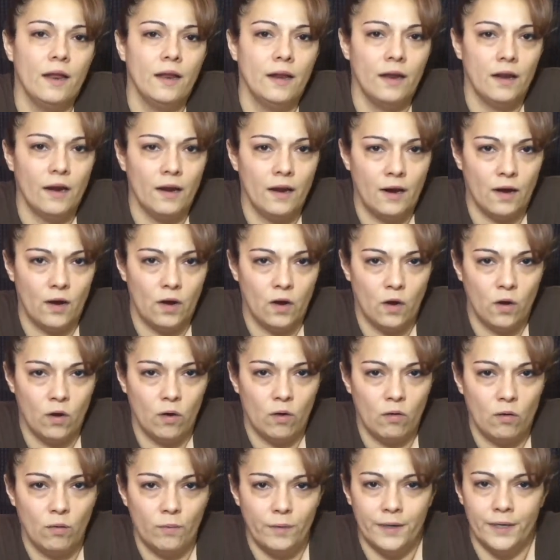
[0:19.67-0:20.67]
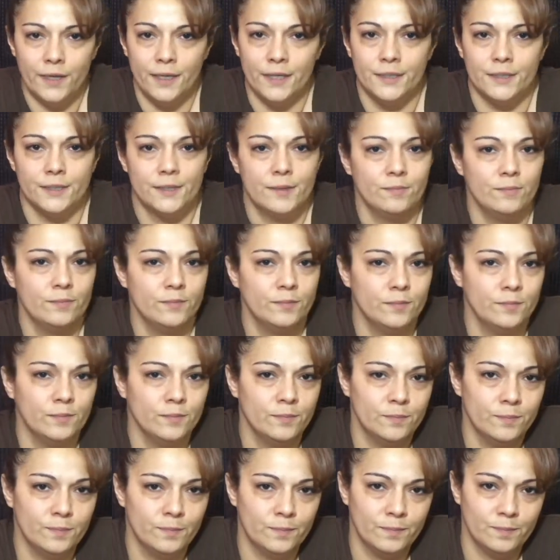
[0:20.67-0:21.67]
Now, I went ahead and
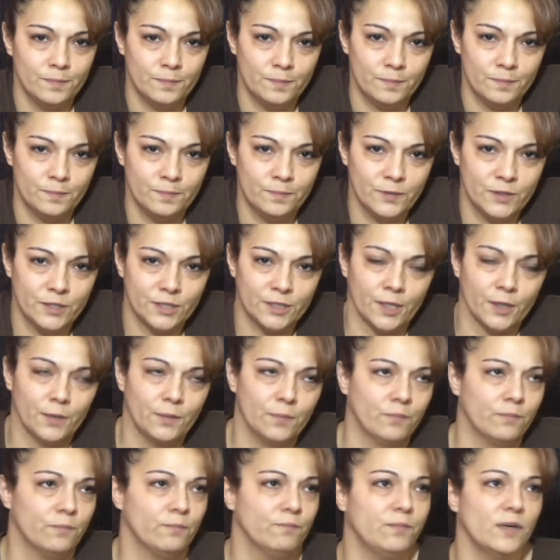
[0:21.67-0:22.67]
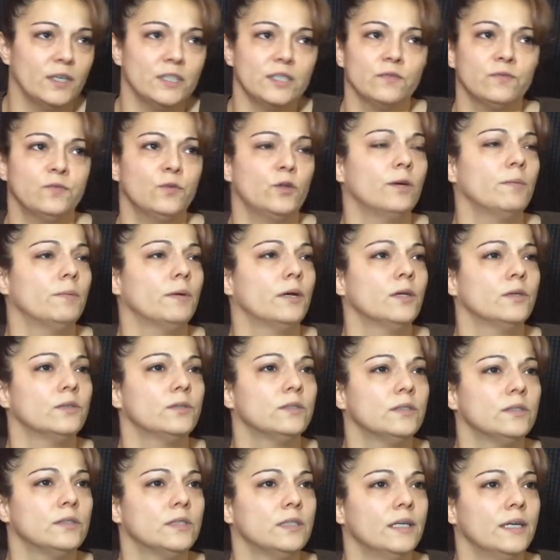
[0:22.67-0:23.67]
just going, first and
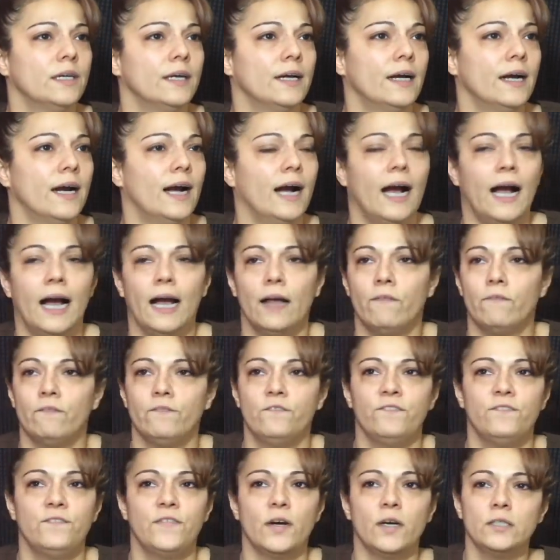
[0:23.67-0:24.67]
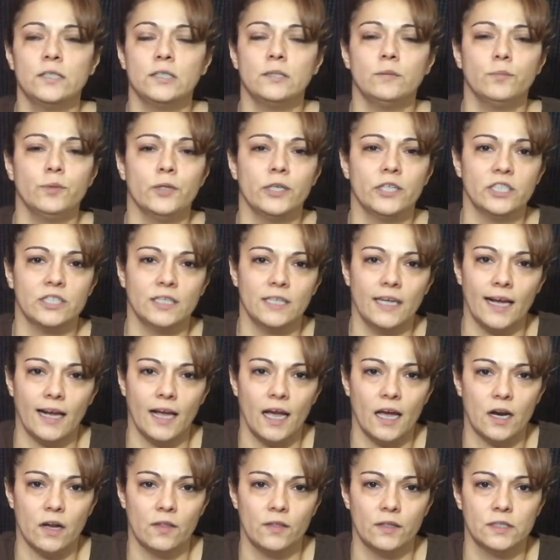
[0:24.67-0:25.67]
foremost, first impression I
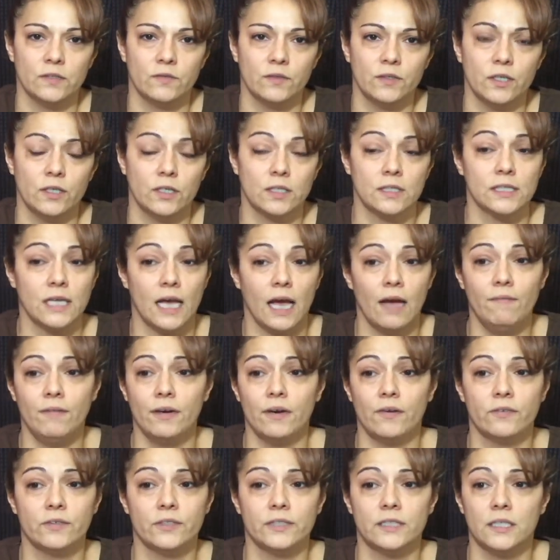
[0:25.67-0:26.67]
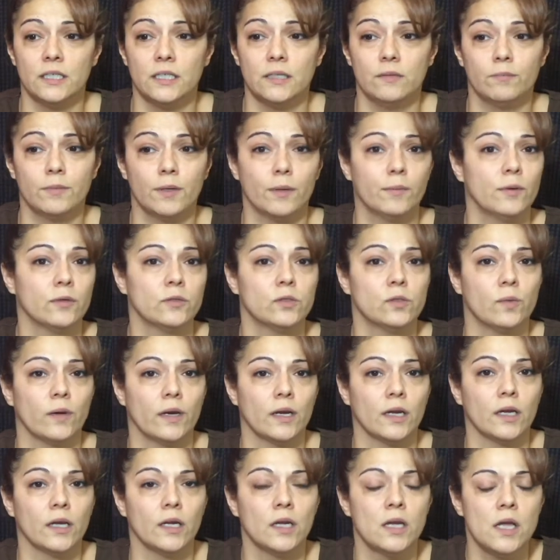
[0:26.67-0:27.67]
got on this video, because I've never seen Bobo
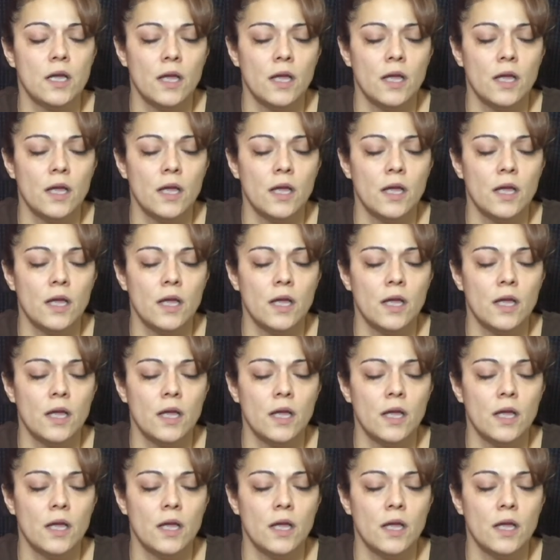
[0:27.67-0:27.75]
Swae.